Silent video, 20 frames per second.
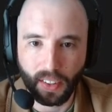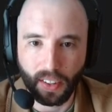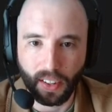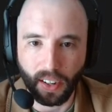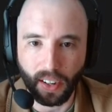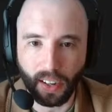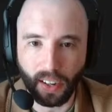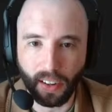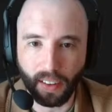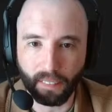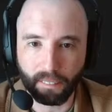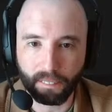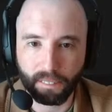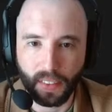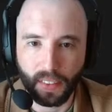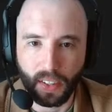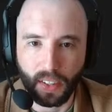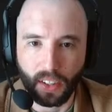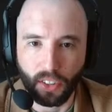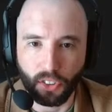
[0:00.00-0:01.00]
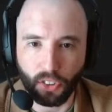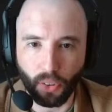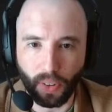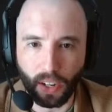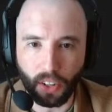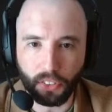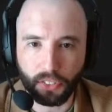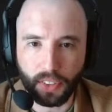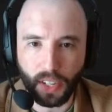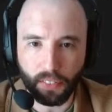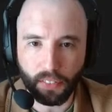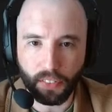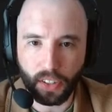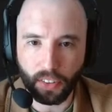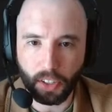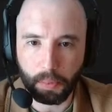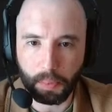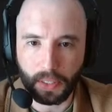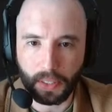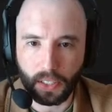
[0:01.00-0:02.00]
So I'll
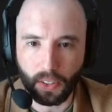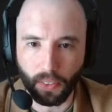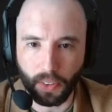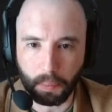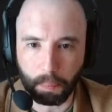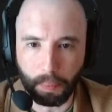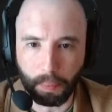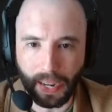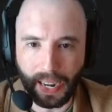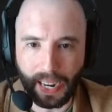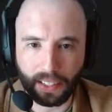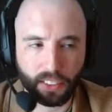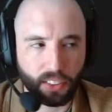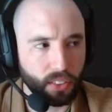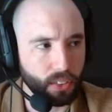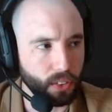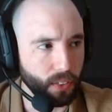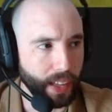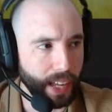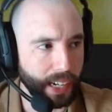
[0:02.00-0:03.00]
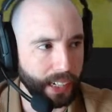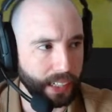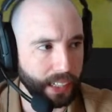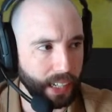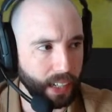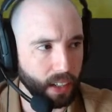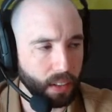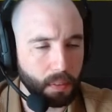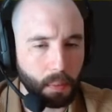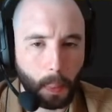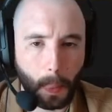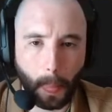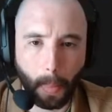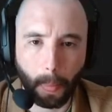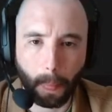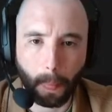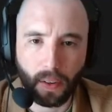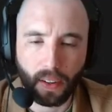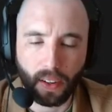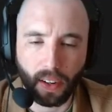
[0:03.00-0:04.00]
definitely be going back to do that again.
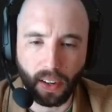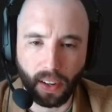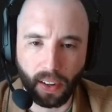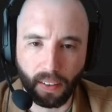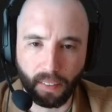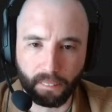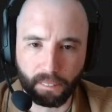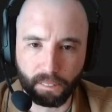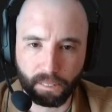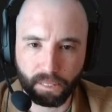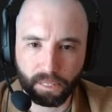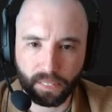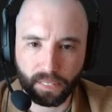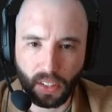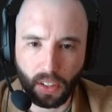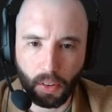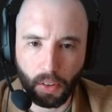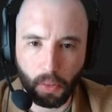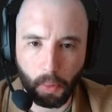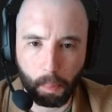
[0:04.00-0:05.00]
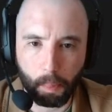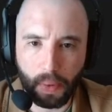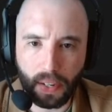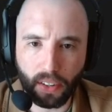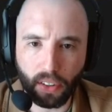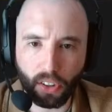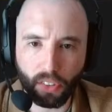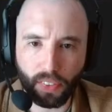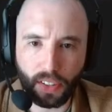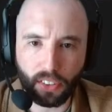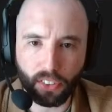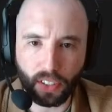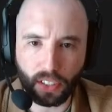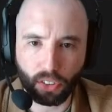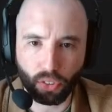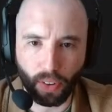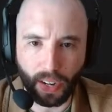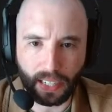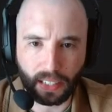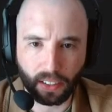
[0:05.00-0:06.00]
The bigger events like
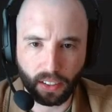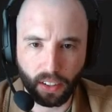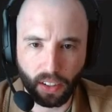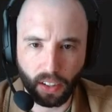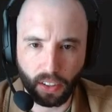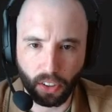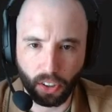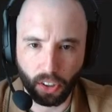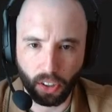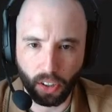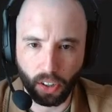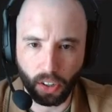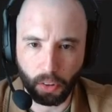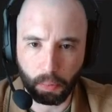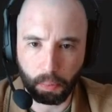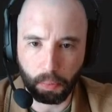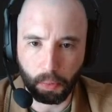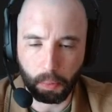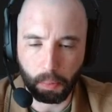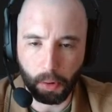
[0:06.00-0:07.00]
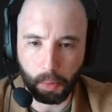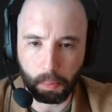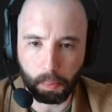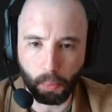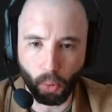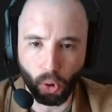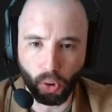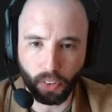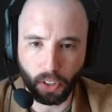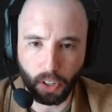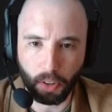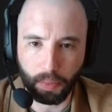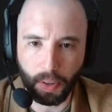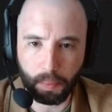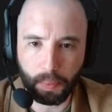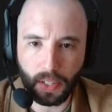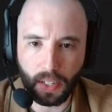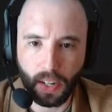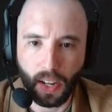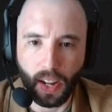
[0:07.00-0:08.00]
Dragon Con are more of a
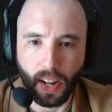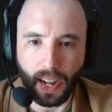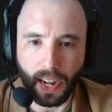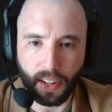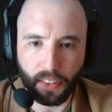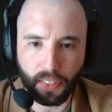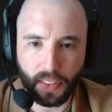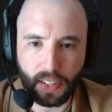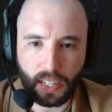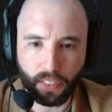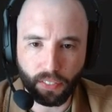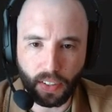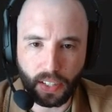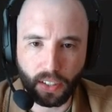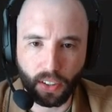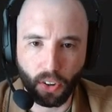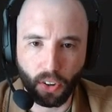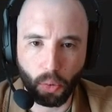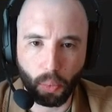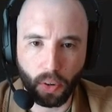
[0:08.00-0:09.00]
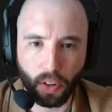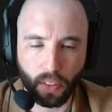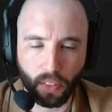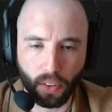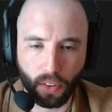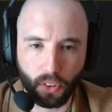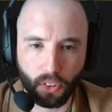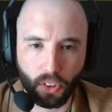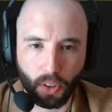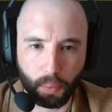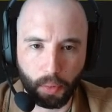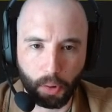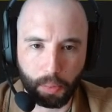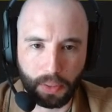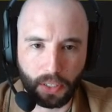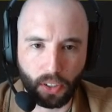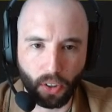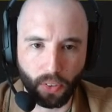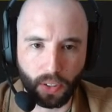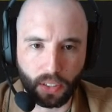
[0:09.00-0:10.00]
commitment. I think if I go to one of those, I'm going to
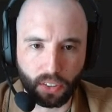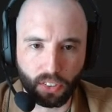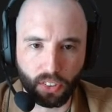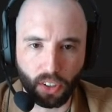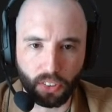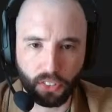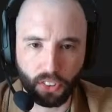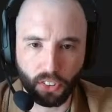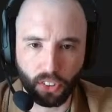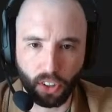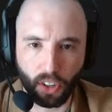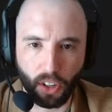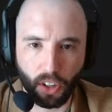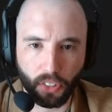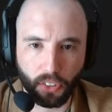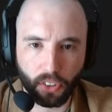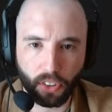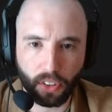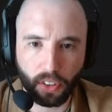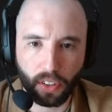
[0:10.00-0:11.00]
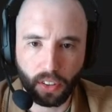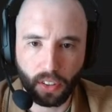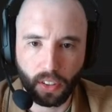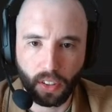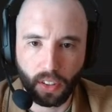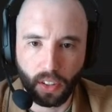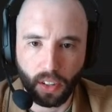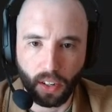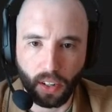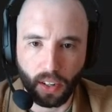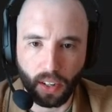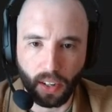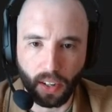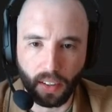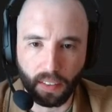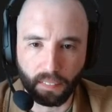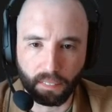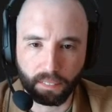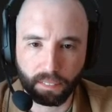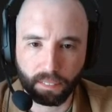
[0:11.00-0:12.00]
be going just as an author
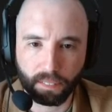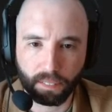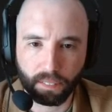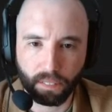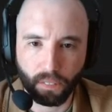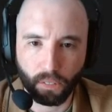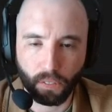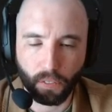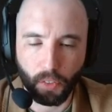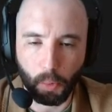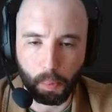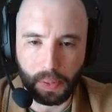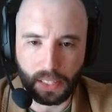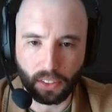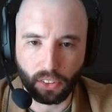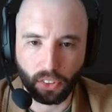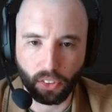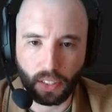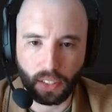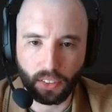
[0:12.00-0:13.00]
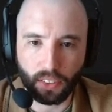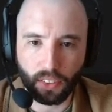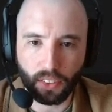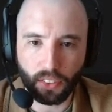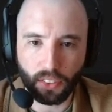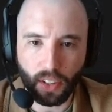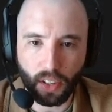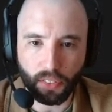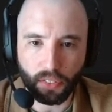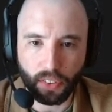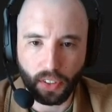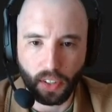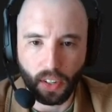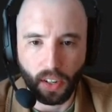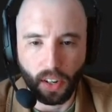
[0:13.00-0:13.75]
for meet and greets and stuff.